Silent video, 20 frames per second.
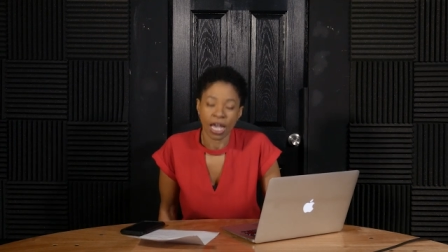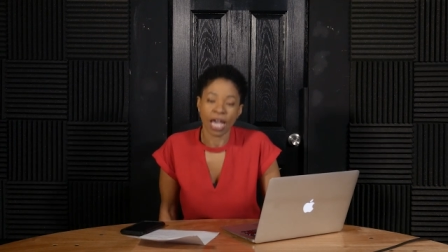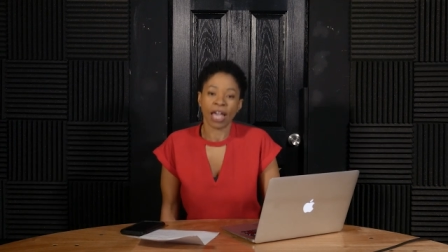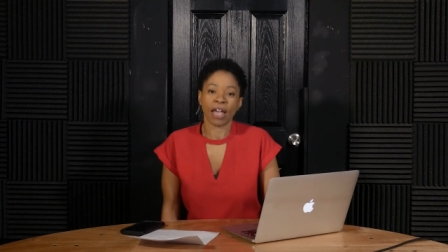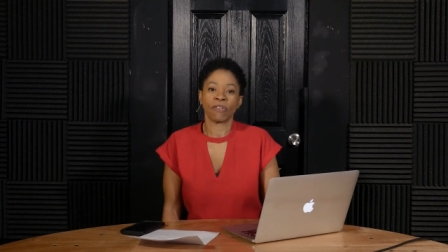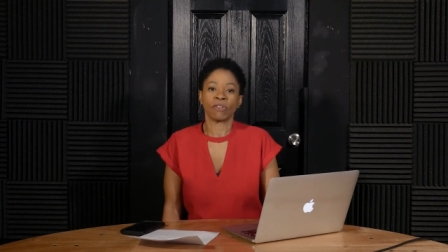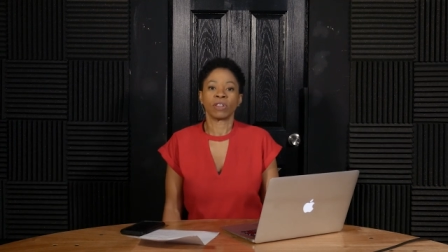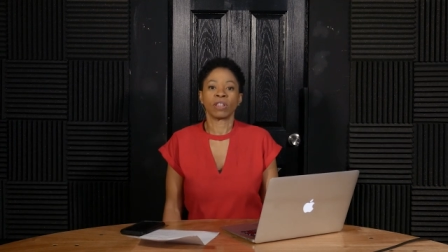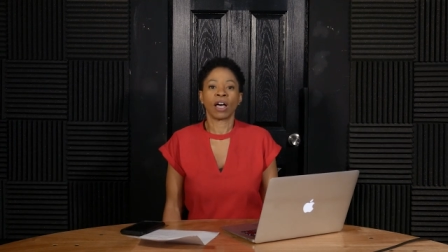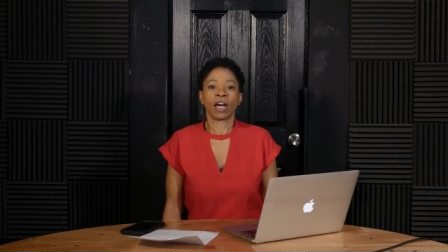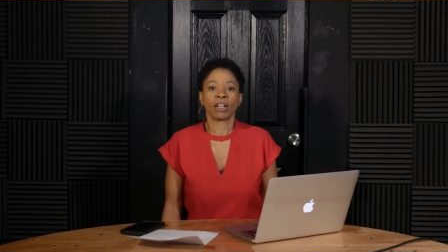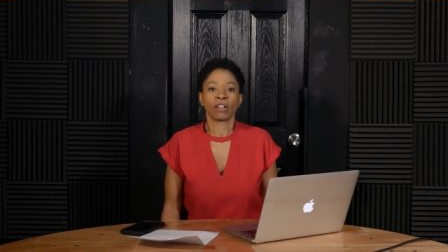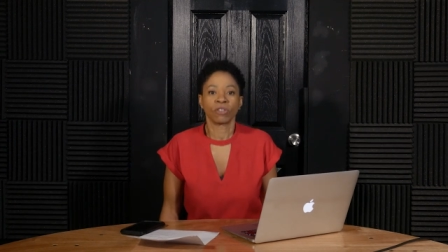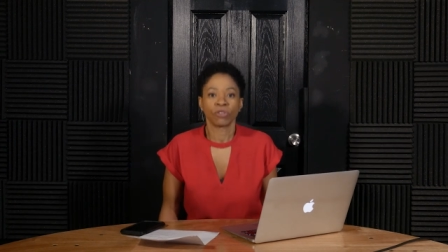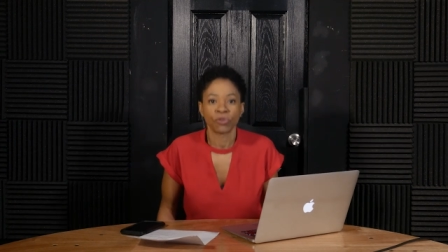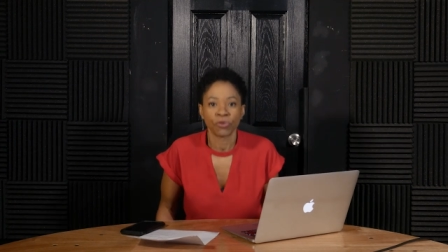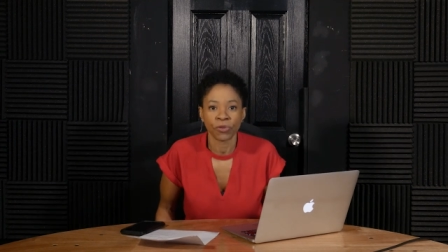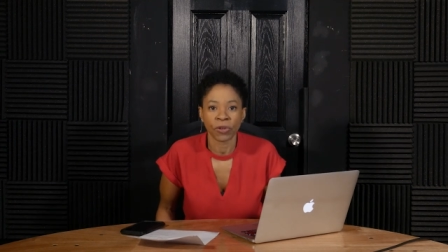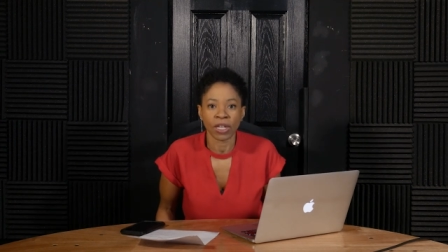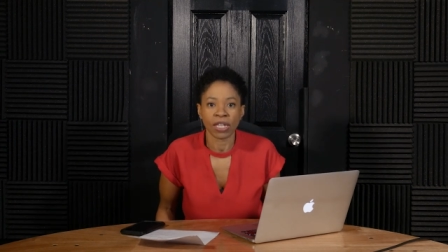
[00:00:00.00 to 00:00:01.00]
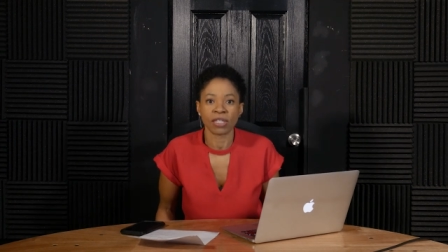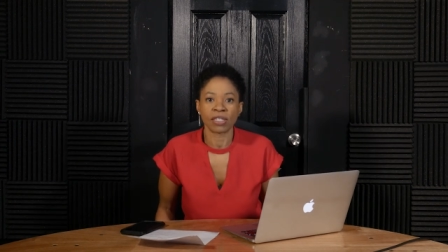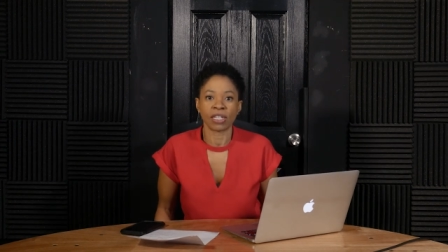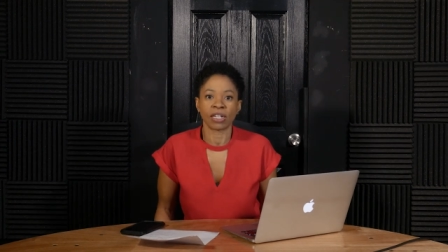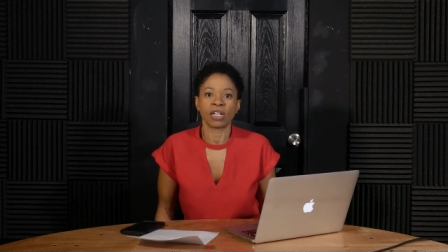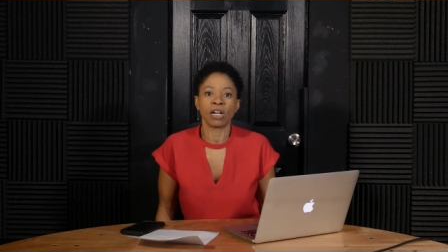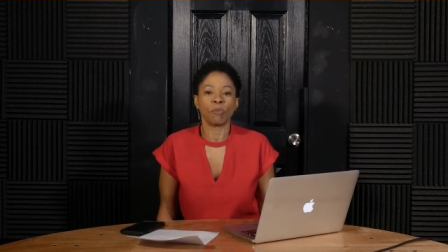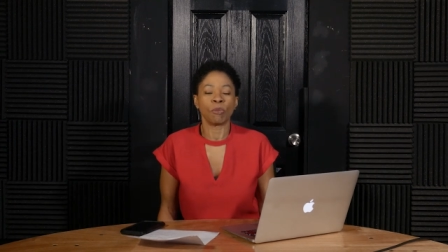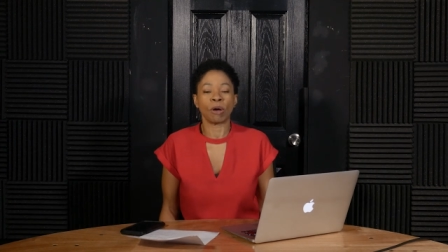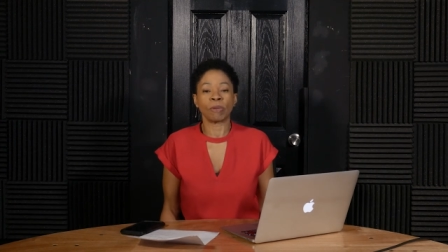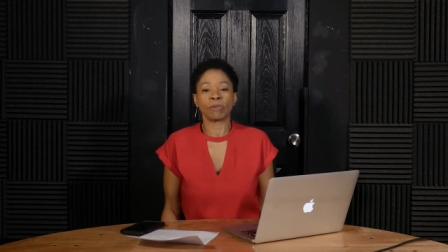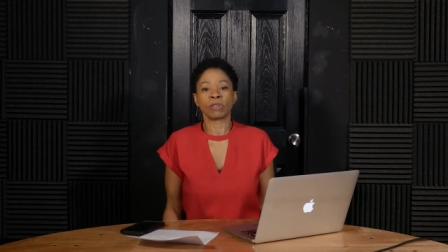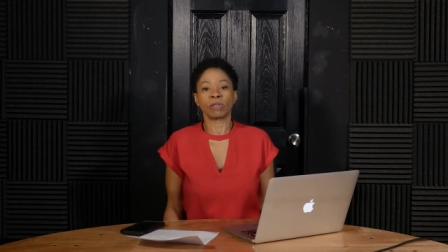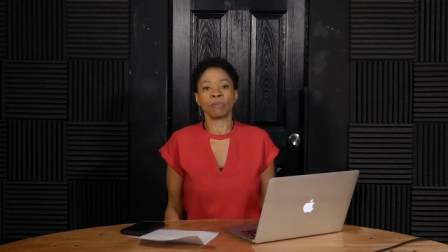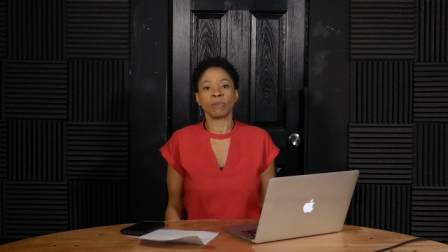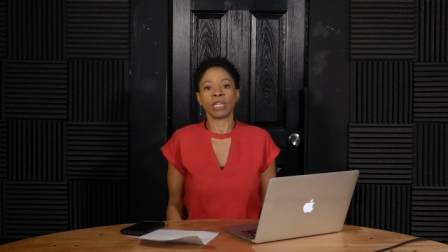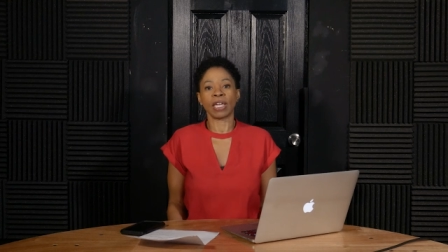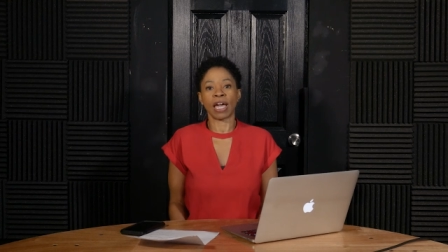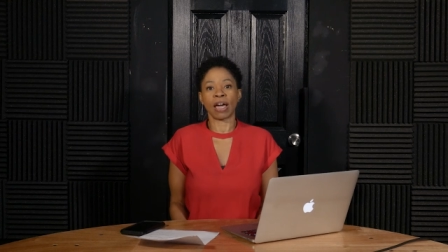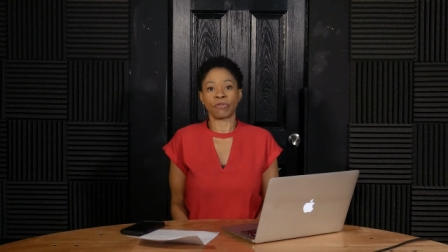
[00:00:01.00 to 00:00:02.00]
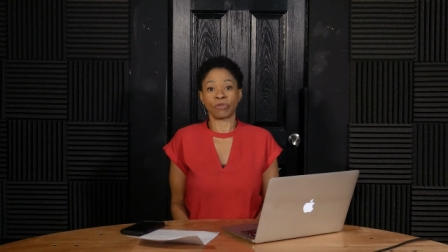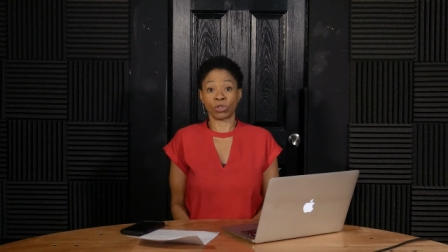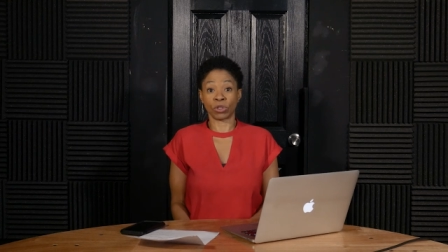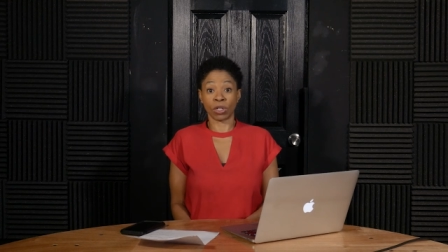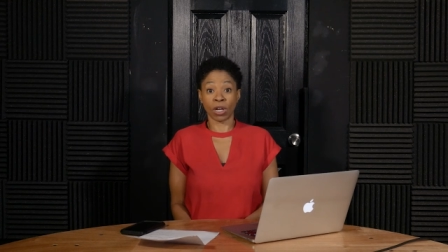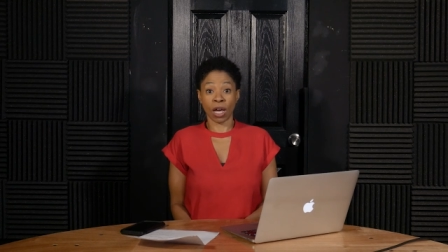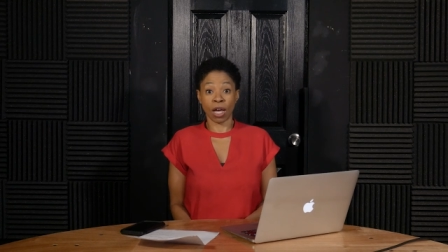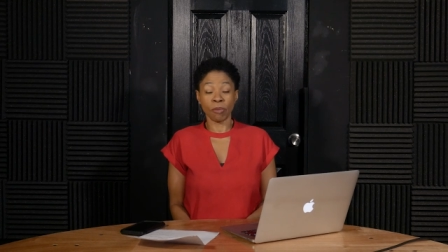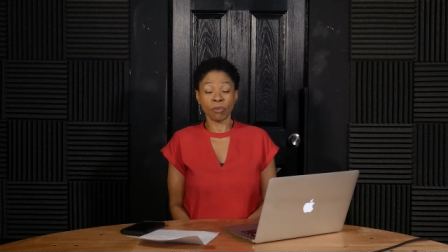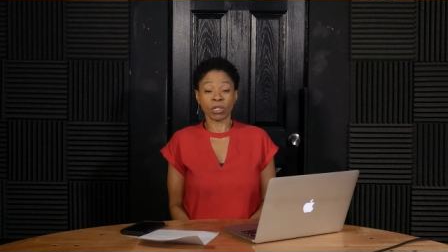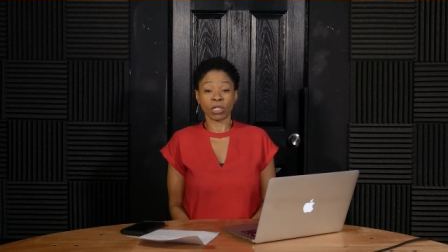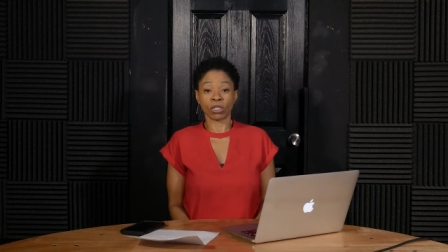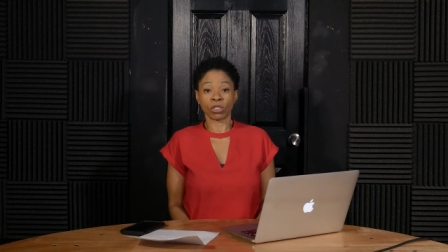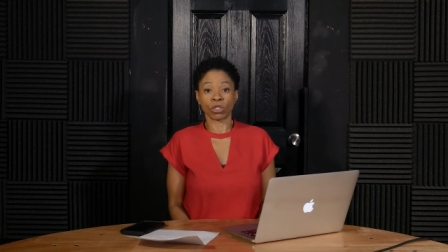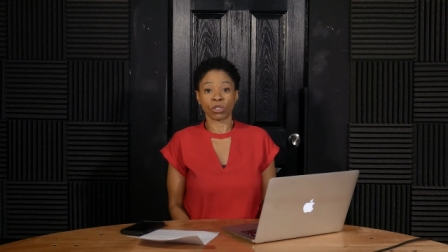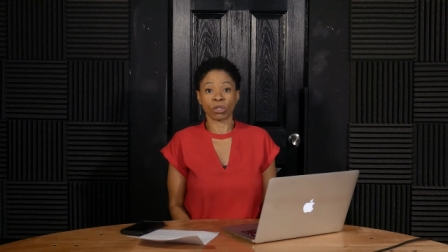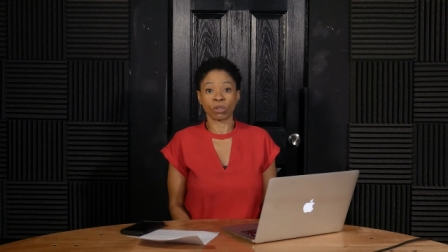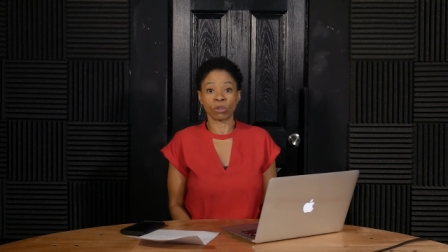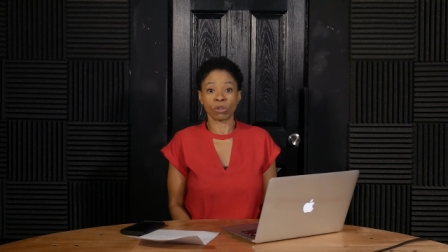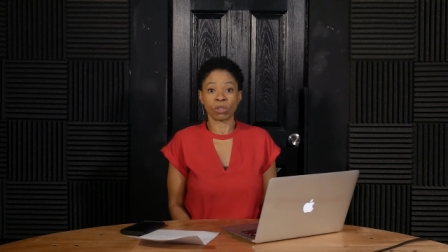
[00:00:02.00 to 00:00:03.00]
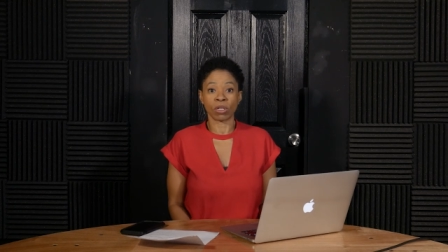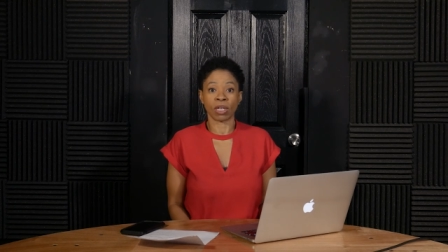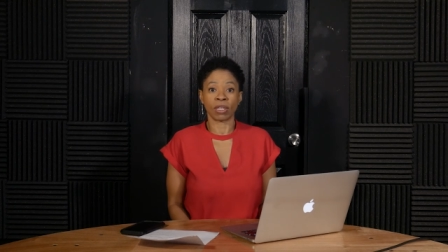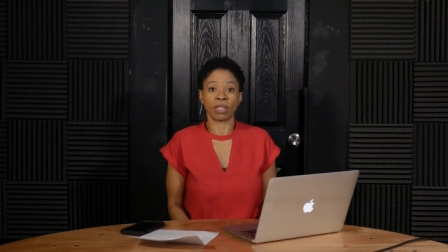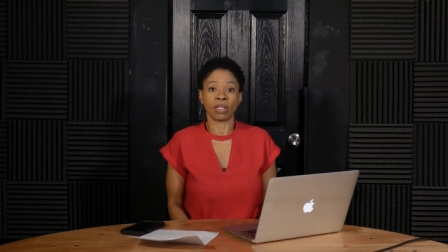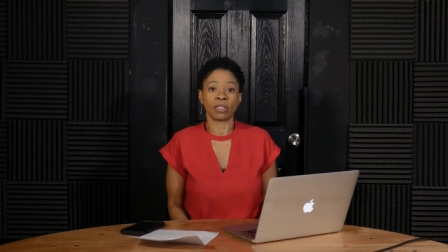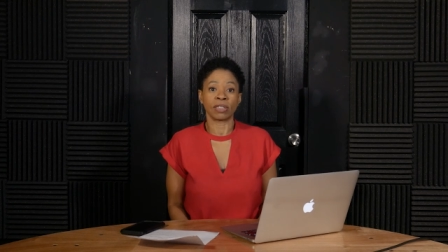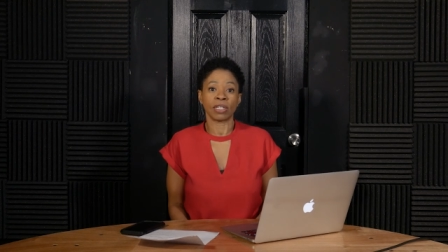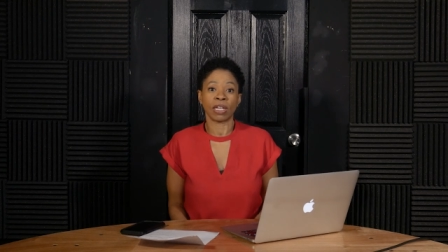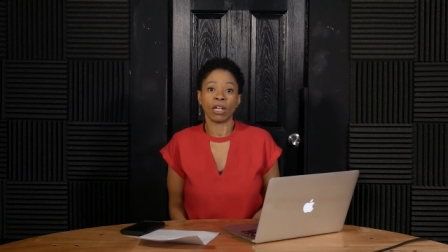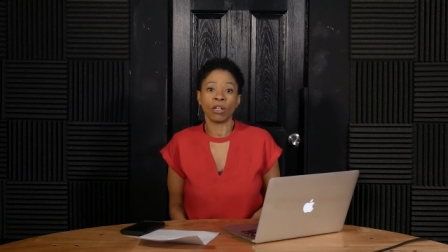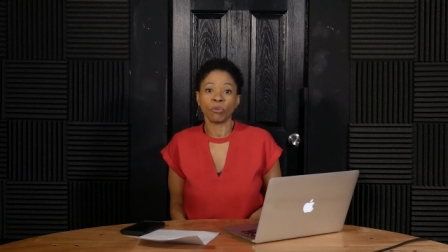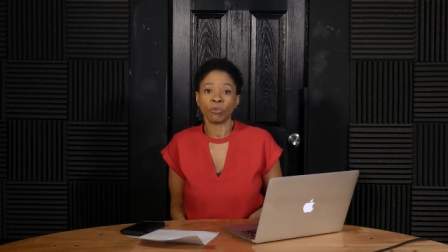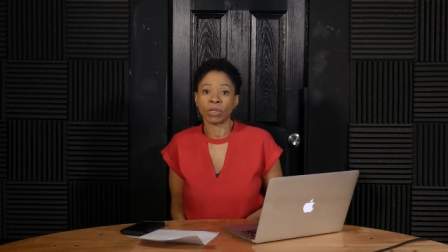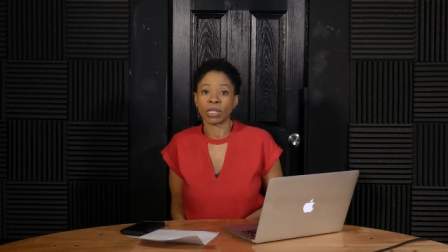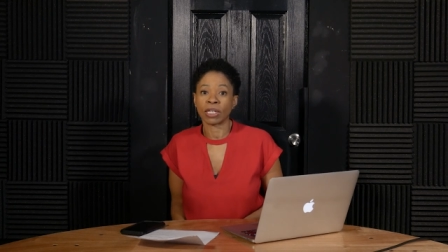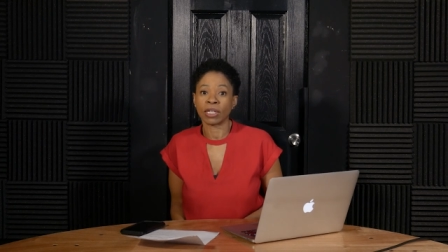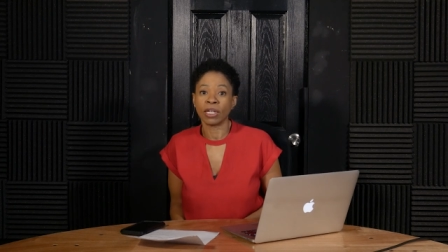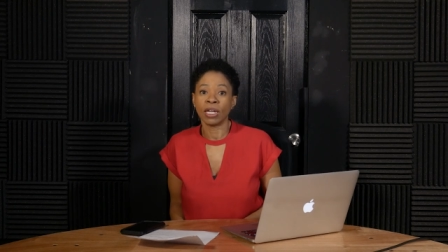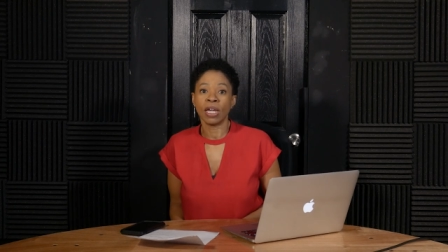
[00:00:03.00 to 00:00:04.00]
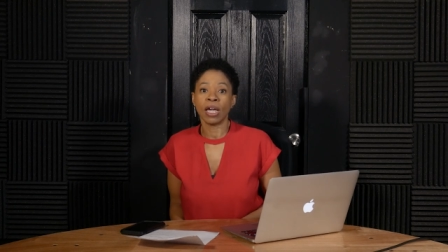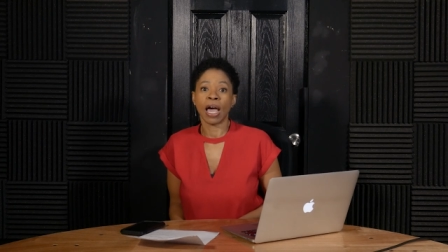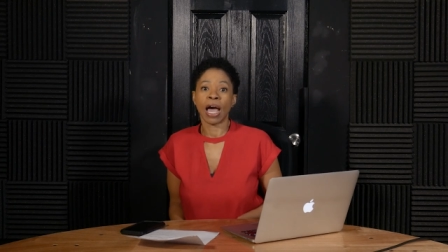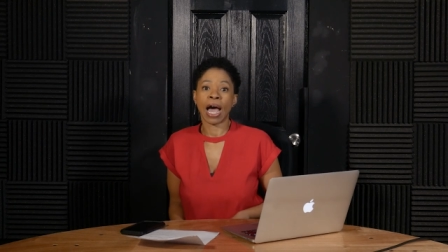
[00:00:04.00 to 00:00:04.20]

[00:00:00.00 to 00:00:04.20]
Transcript: I have a lot of fans that come up to me after comedy shows and they tell me